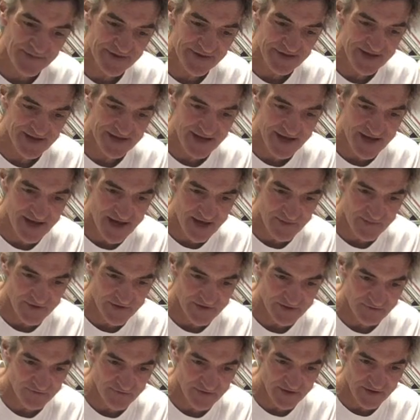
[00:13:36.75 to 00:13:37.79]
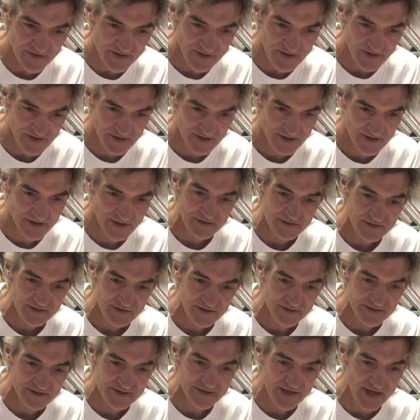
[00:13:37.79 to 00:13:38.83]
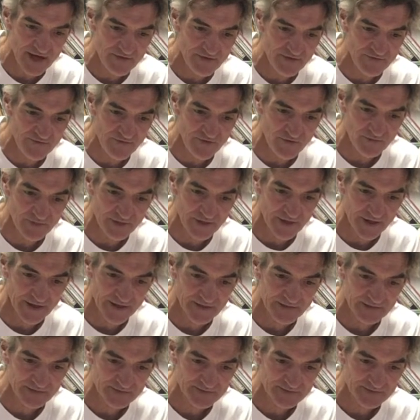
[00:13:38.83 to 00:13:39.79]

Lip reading: thing happened with the styrofoam plate.